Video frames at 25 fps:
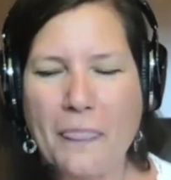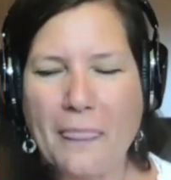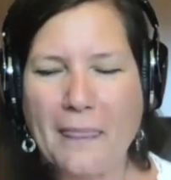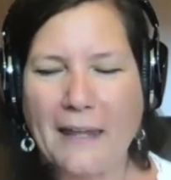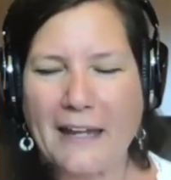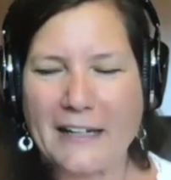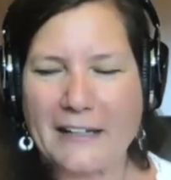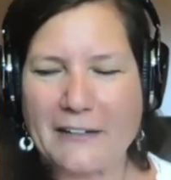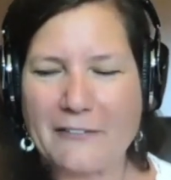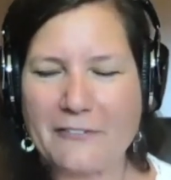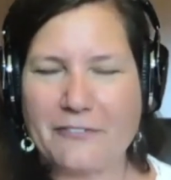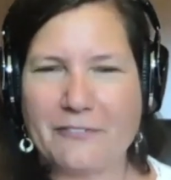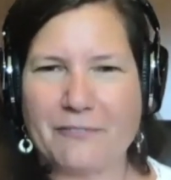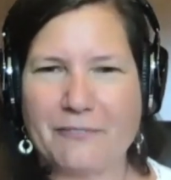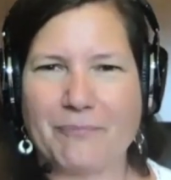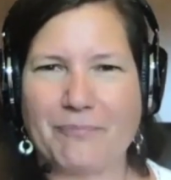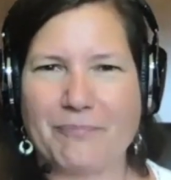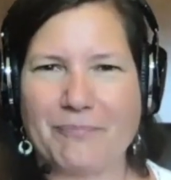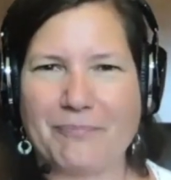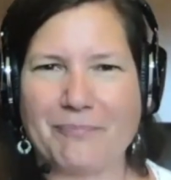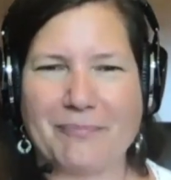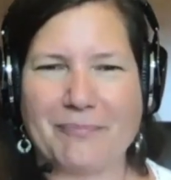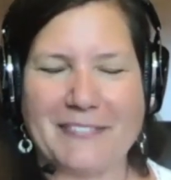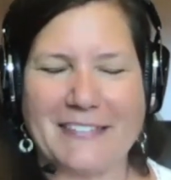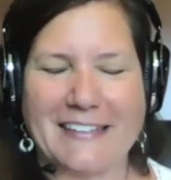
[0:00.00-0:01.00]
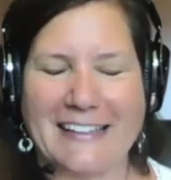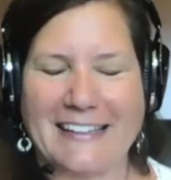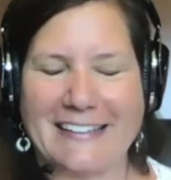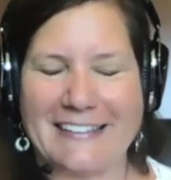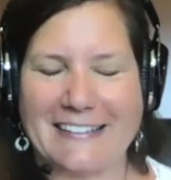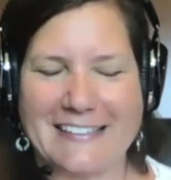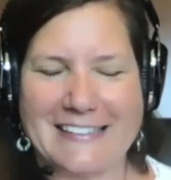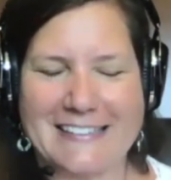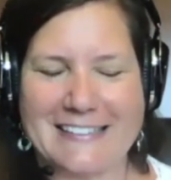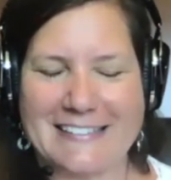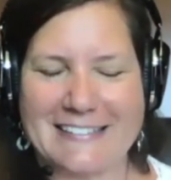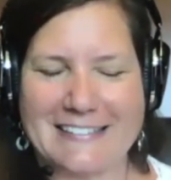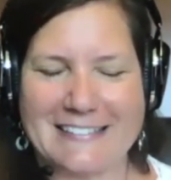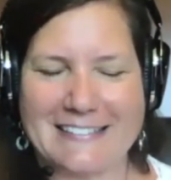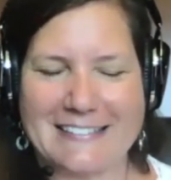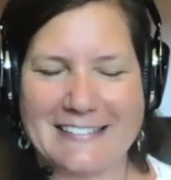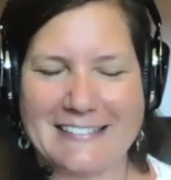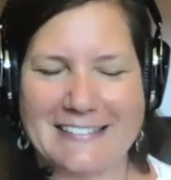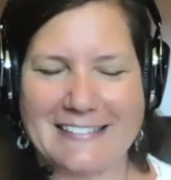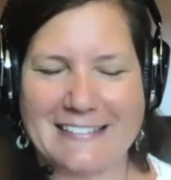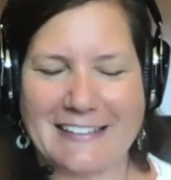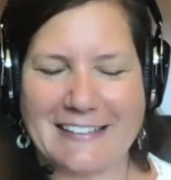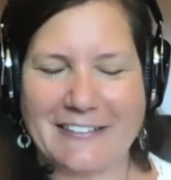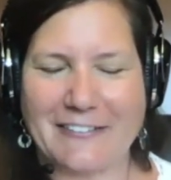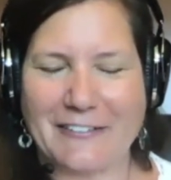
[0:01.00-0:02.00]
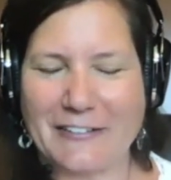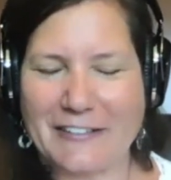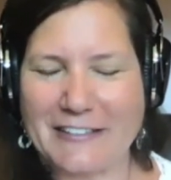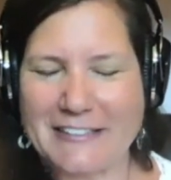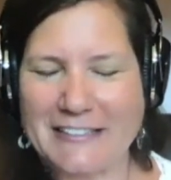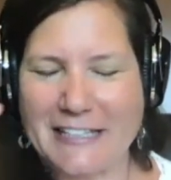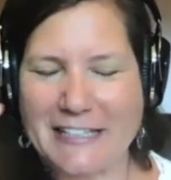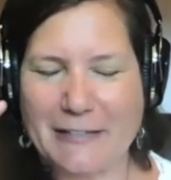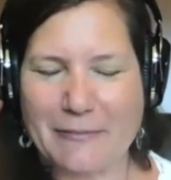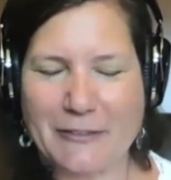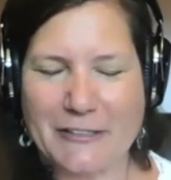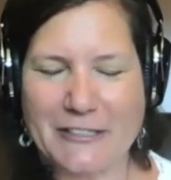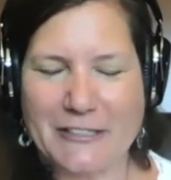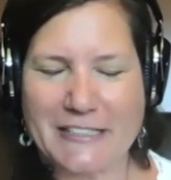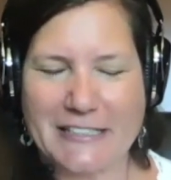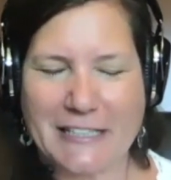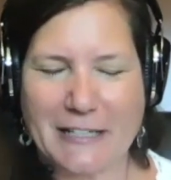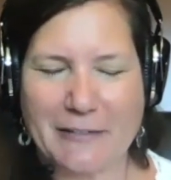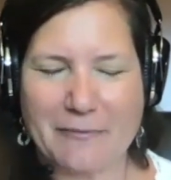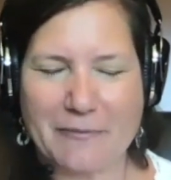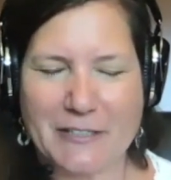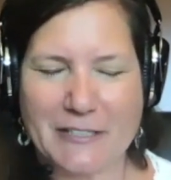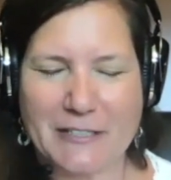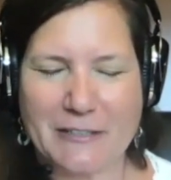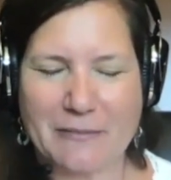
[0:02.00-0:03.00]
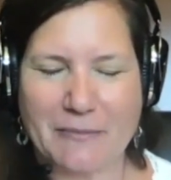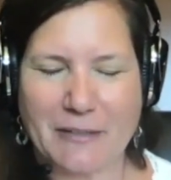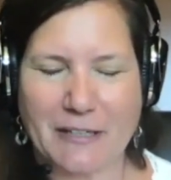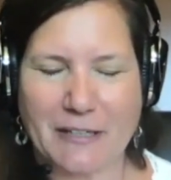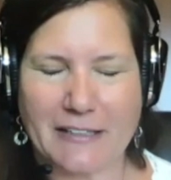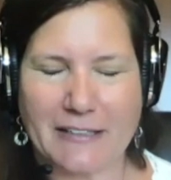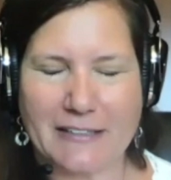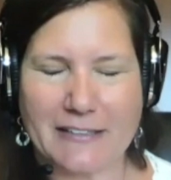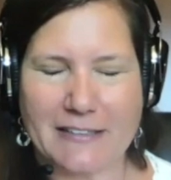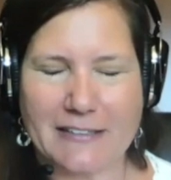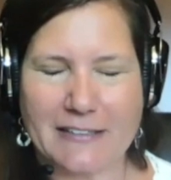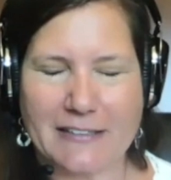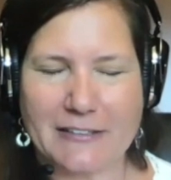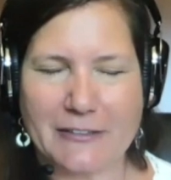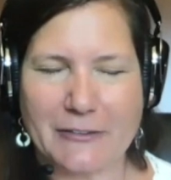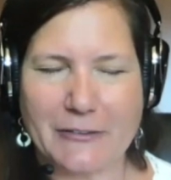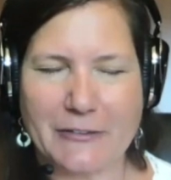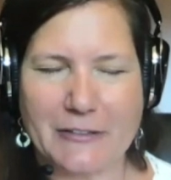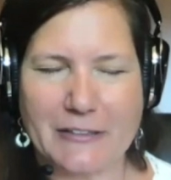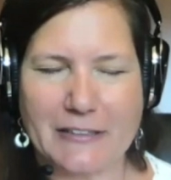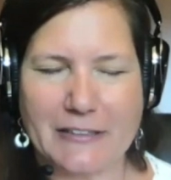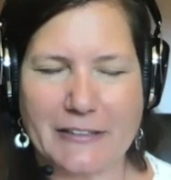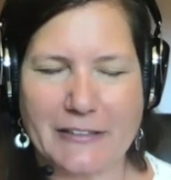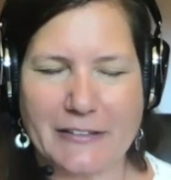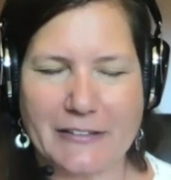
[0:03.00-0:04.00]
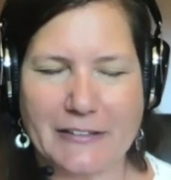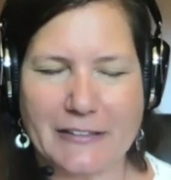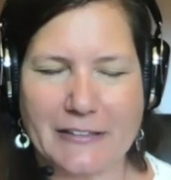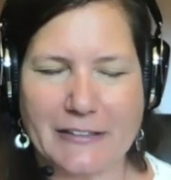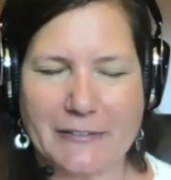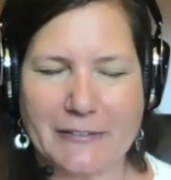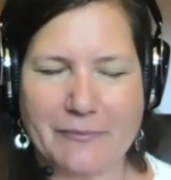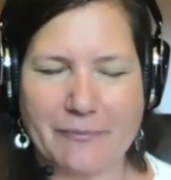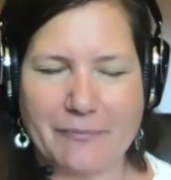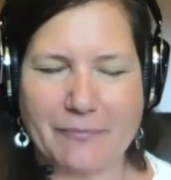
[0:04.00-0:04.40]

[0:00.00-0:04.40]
And the table just comes to mind so clearly.